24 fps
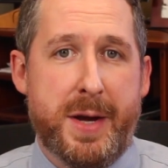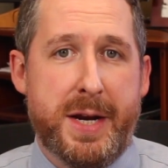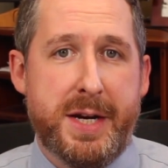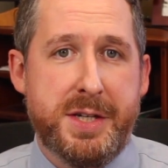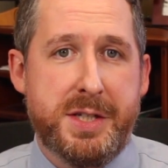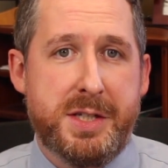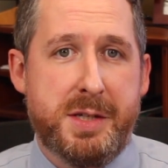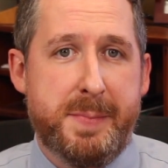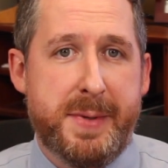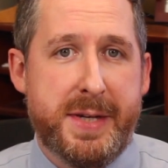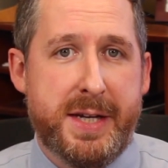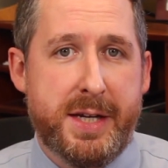
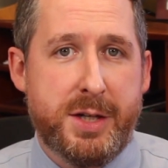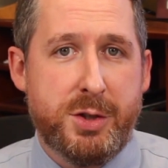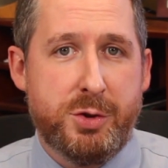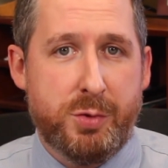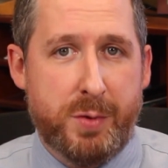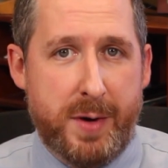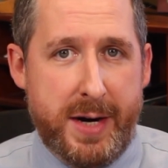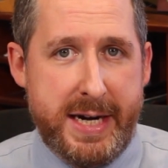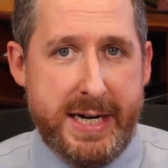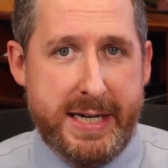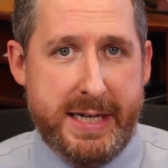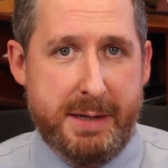readies to begin
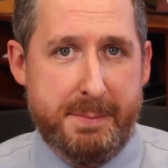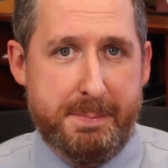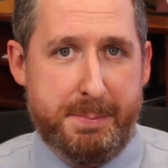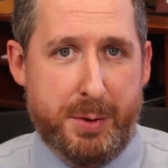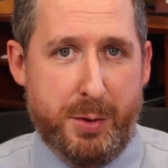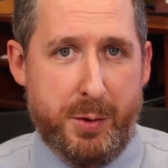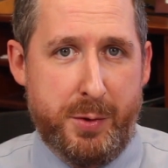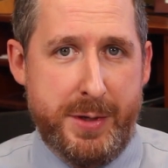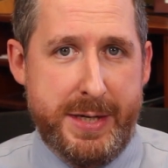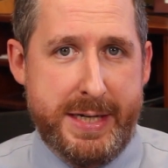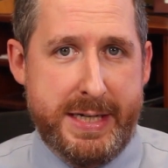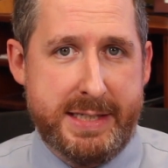training
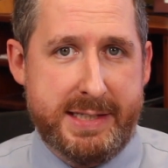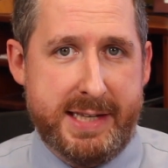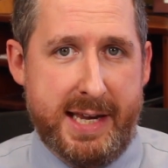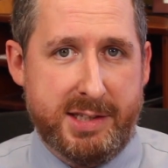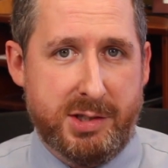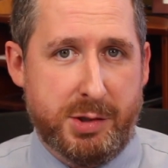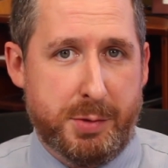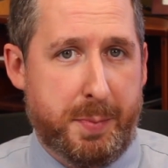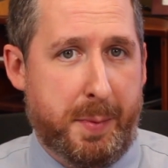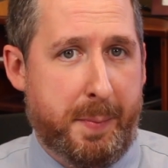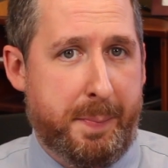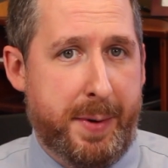employees
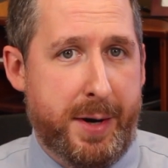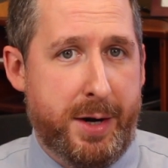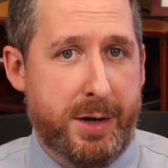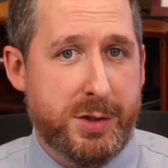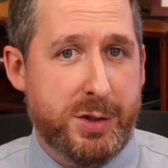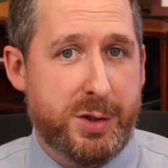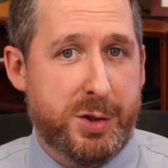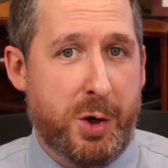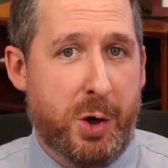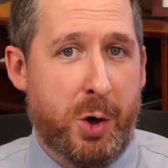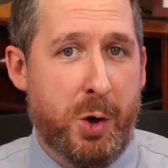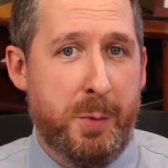as it
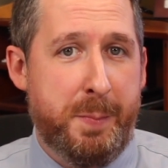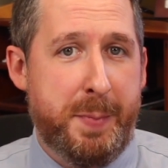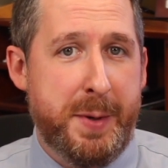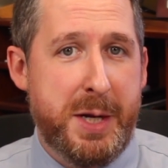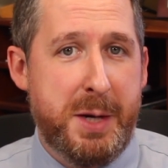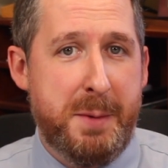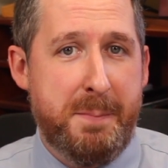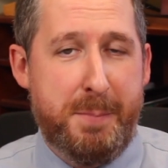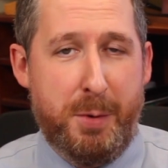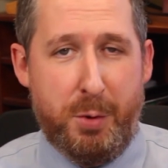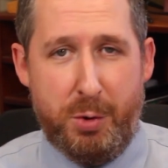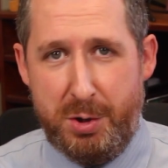prepares to
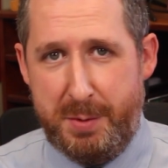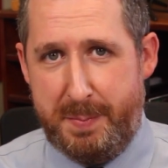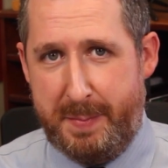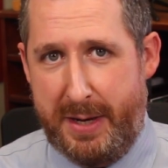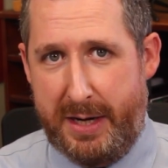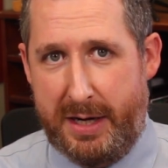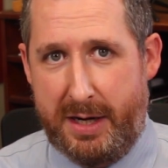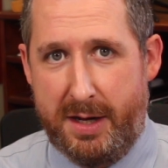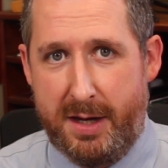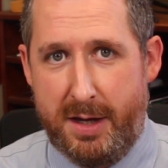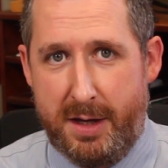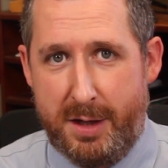open in
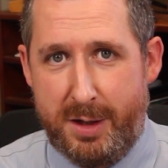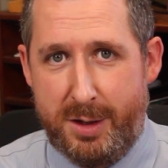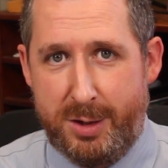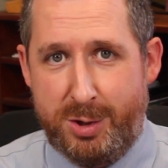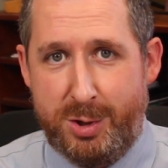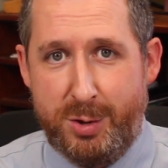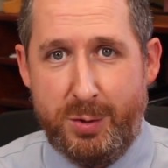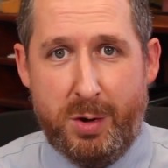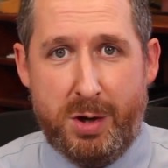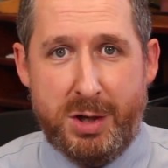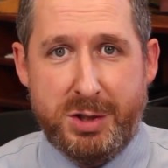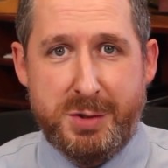Boardman.
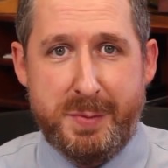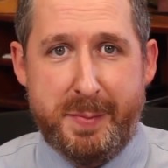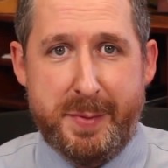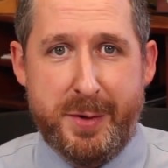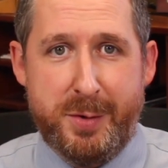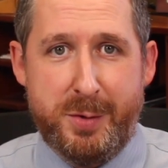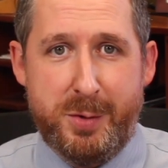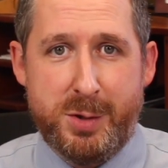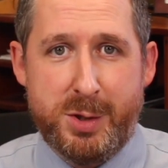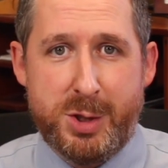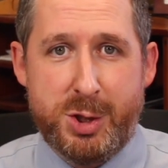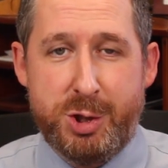Two
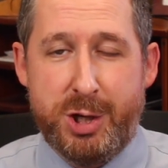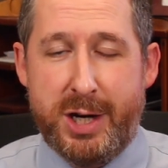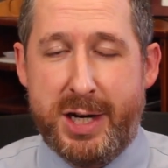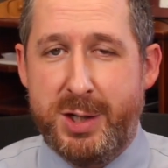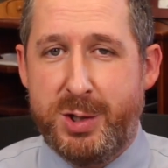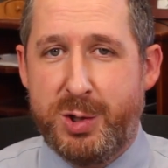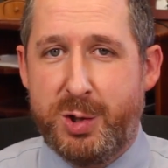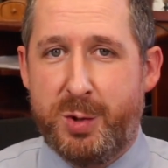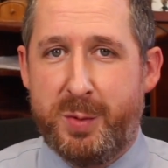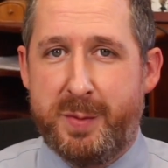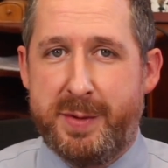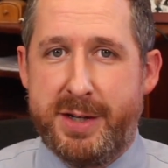entrepreneurs
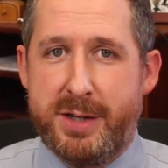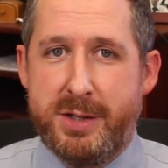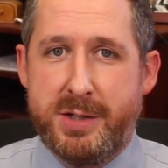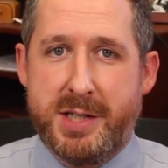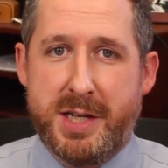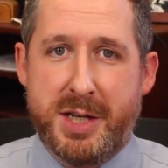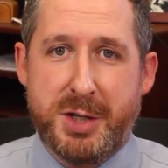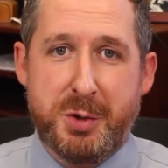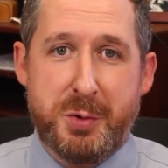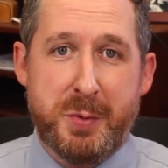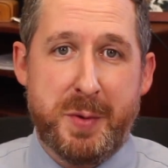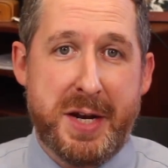change
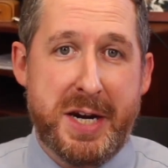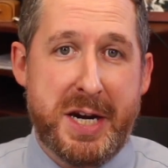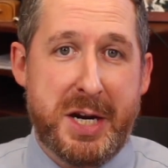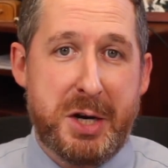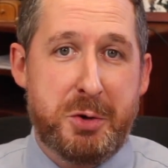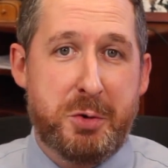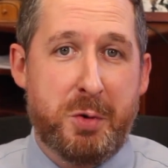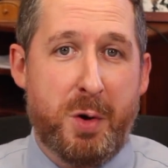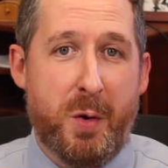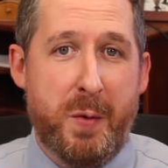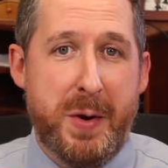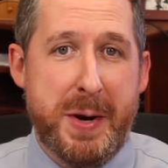careers and create a
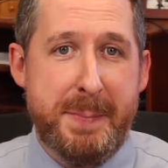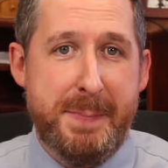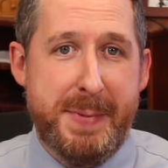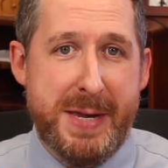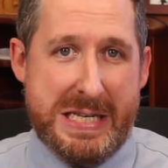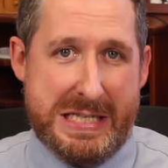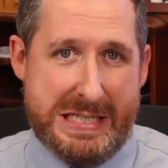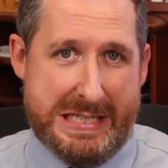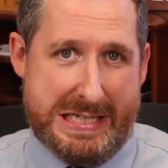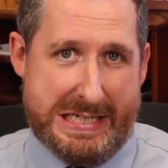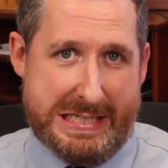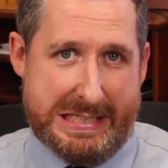growing
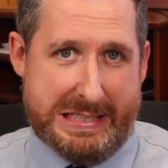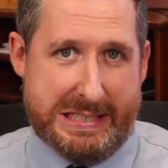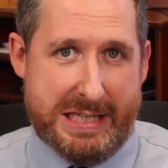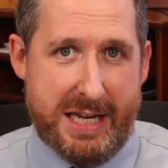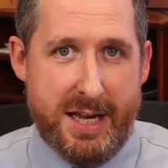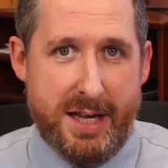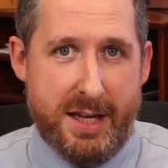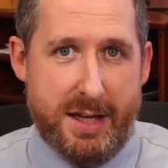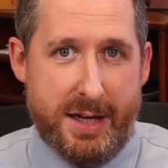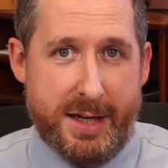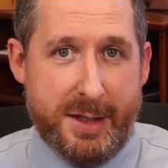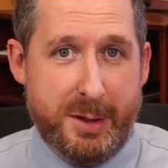business.
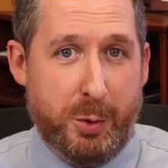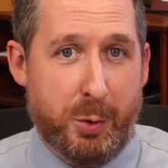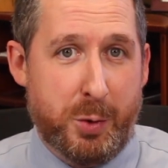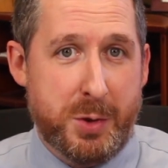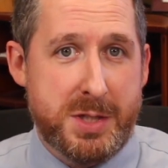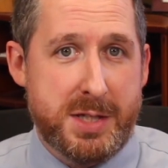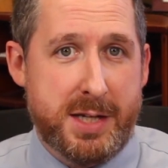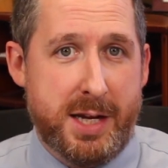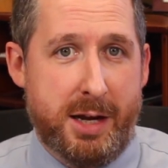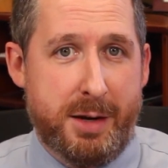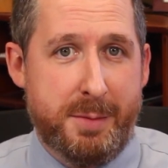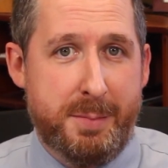And
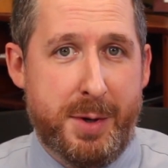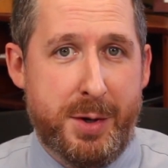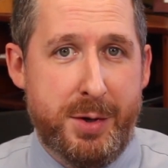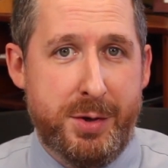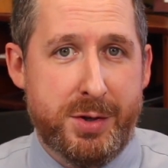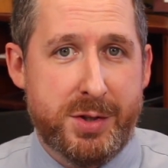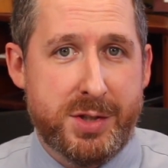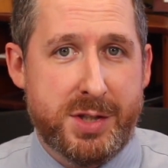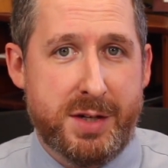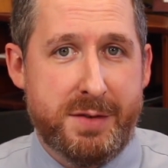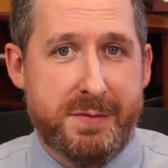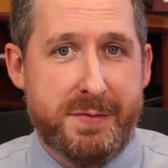Lordstown
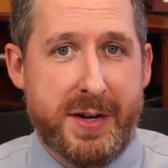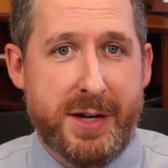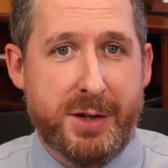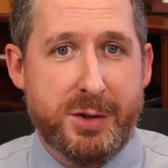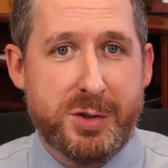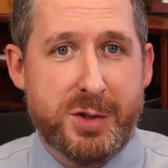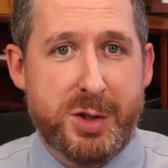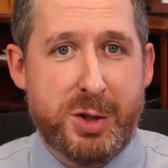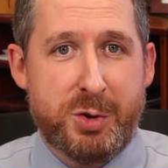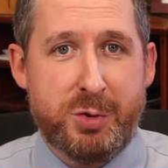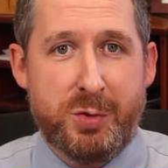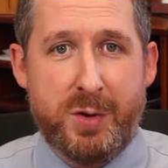Motors
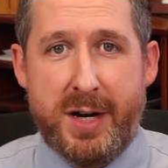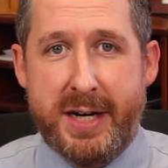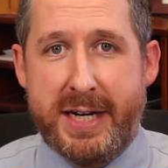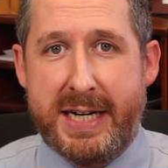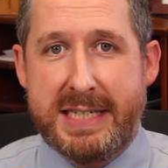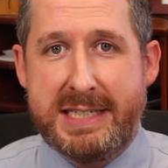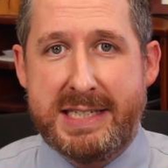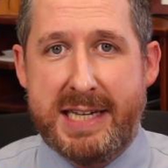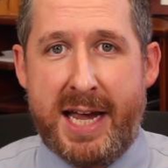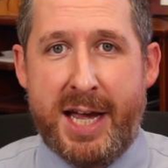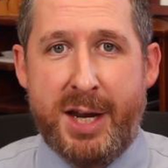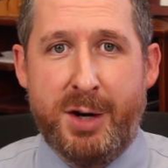unveils the truck
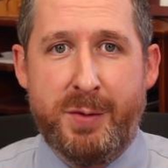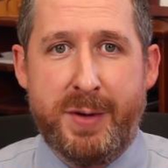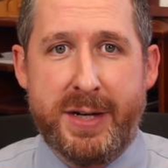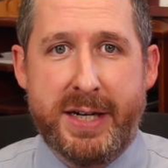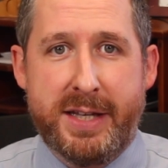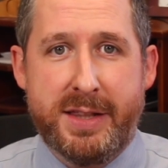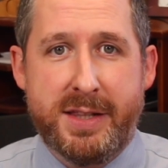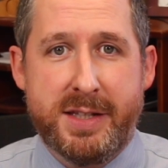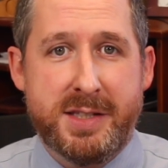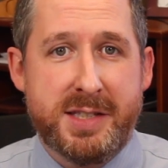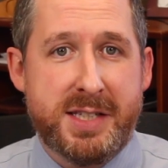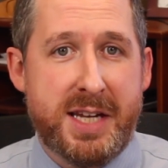it's
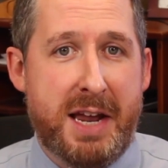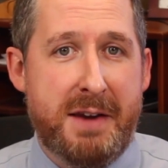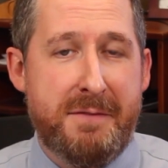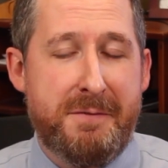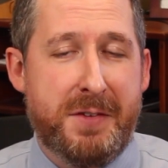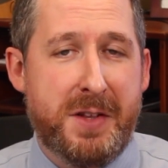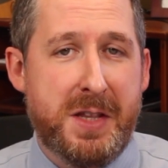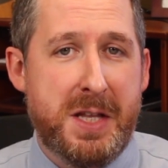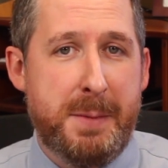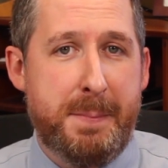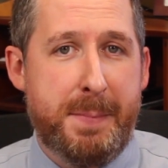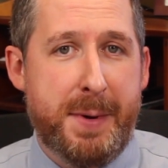entering in the San
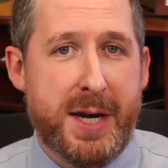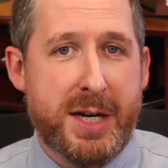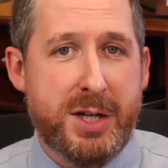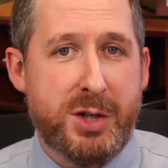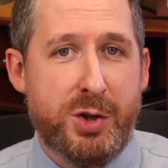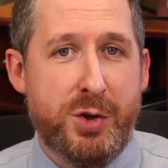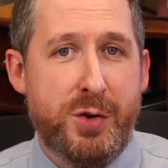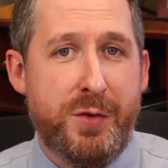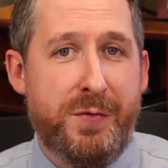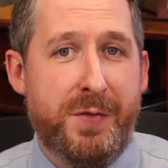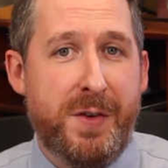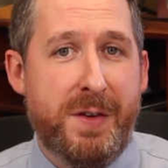Felipe
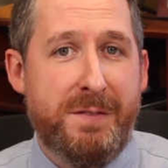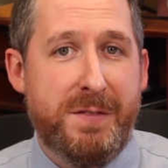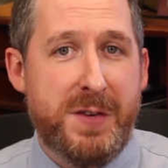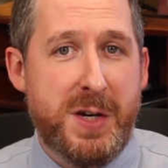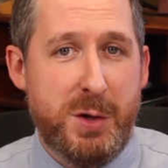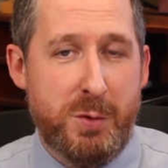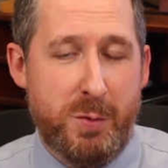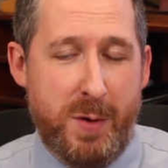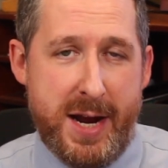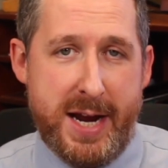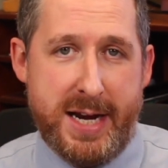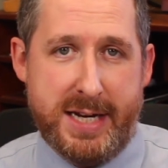
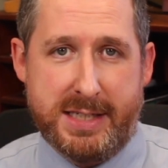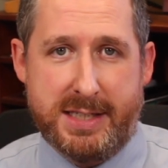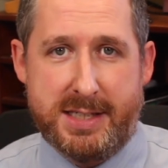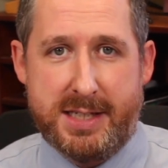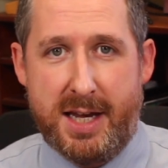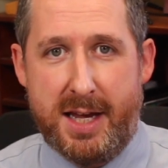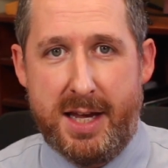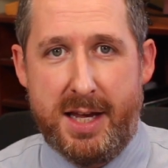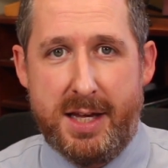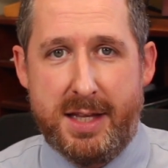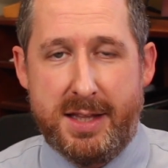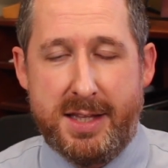250 race.
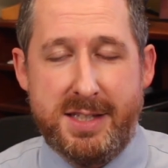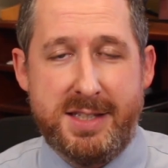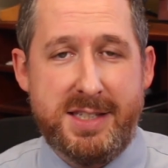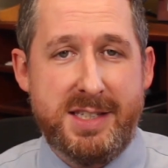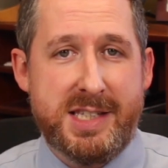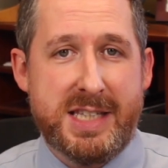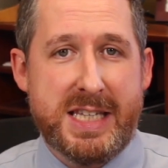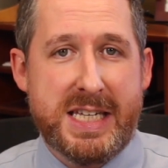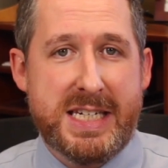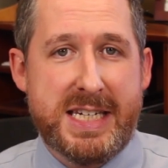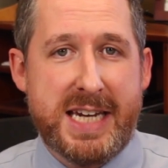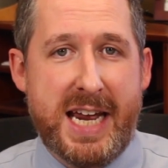This
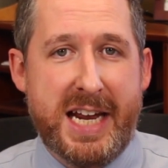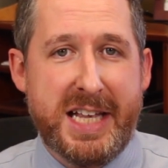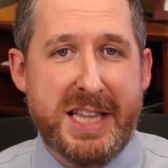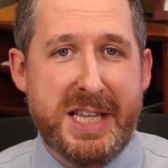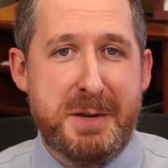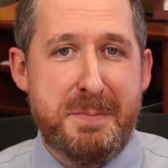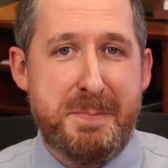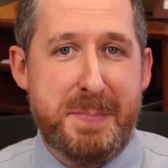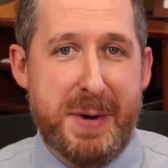is the Daily